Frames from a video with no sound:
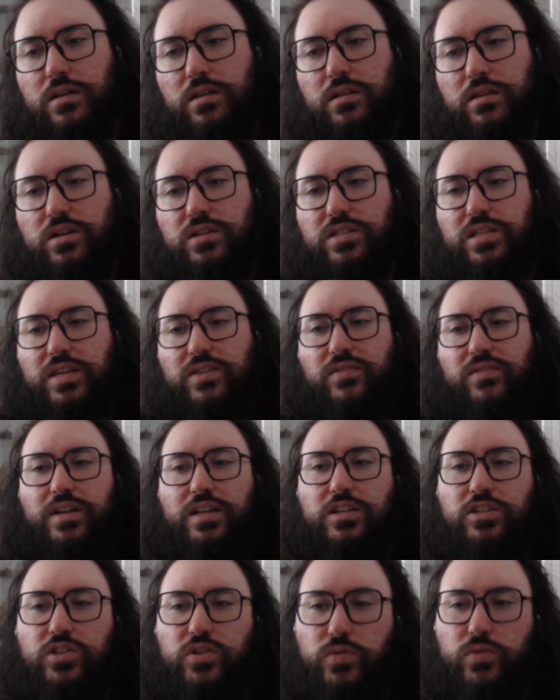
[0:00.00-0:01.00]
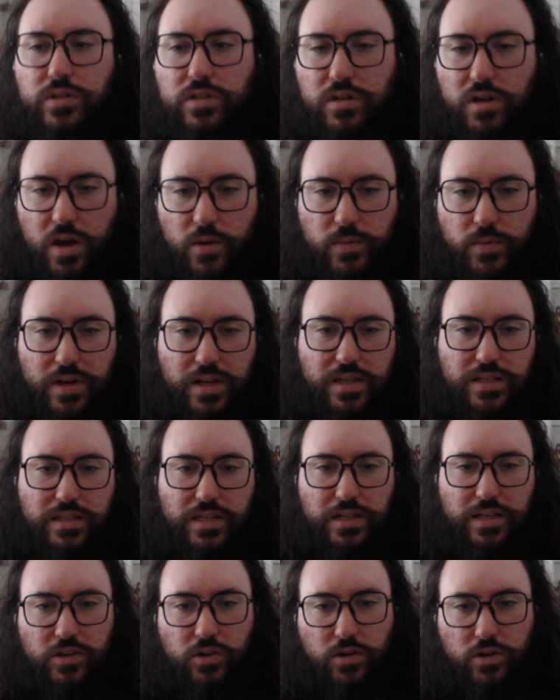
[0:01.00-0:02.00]
There's even a Jewish communist
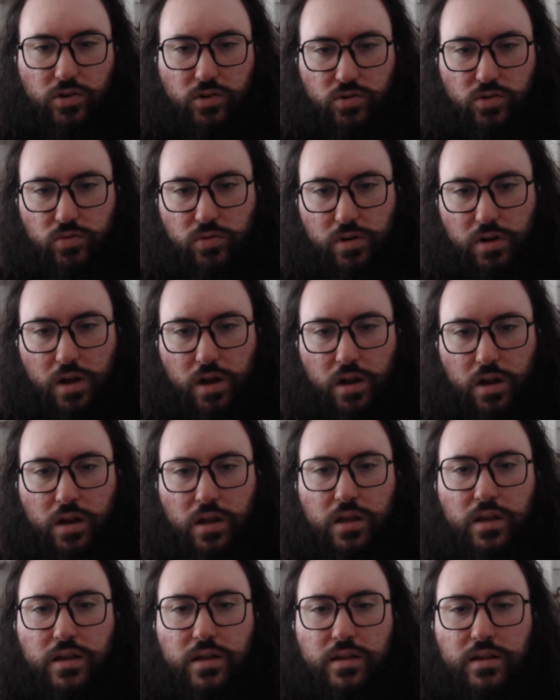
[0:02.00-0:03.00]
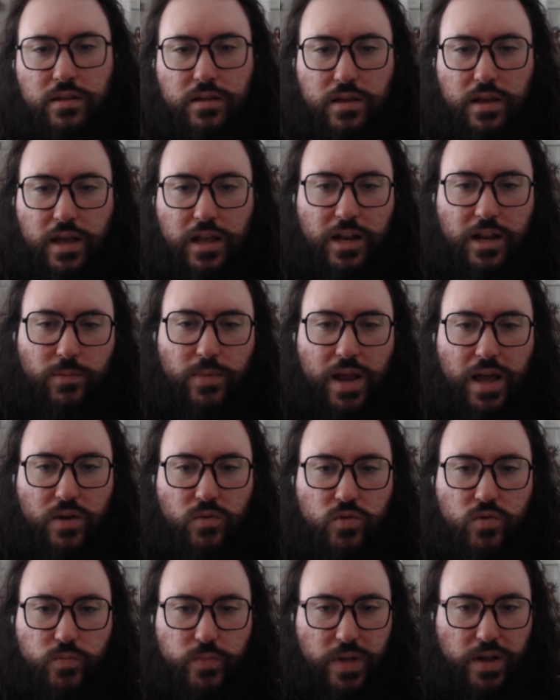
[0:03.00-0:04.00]
in your crew, lol, and a
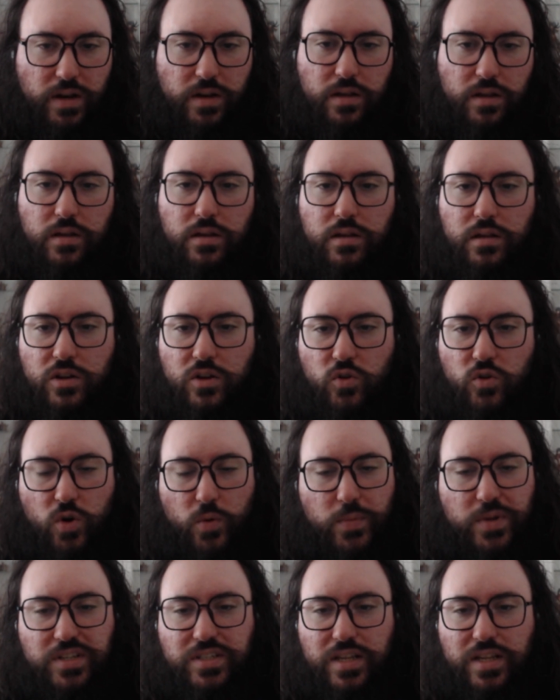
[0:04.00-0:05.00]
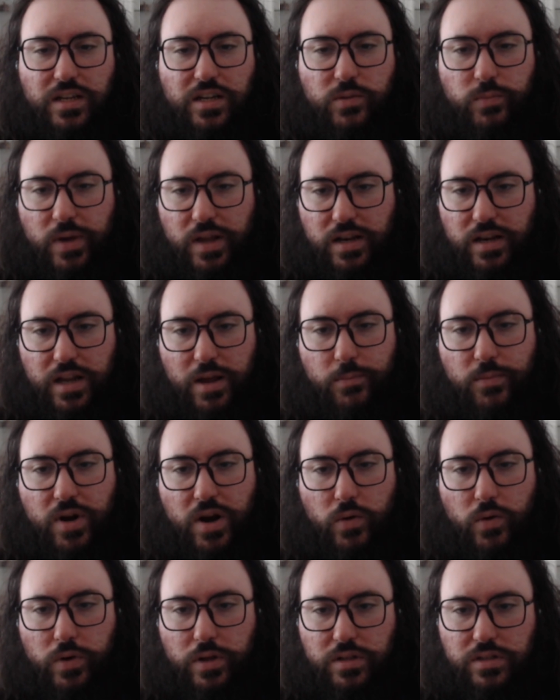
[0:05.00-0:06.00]
black woman, represented by
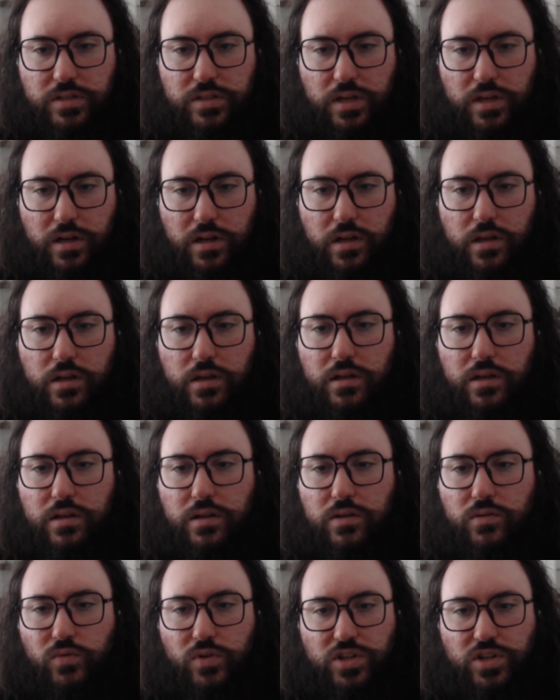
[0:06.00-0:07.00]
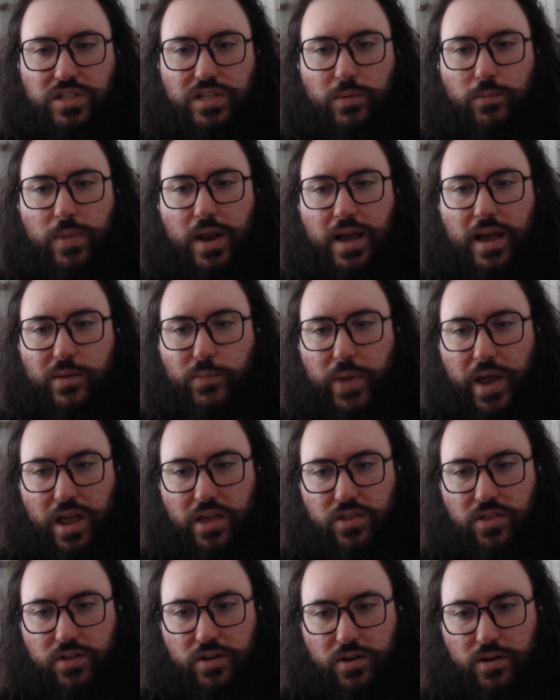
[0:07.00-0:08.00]
Debra Wilson, which is a Black
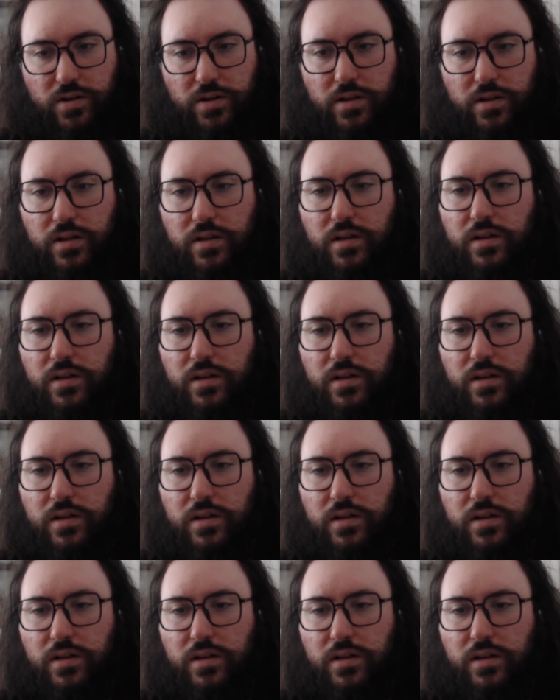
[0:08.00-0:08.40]
Panther.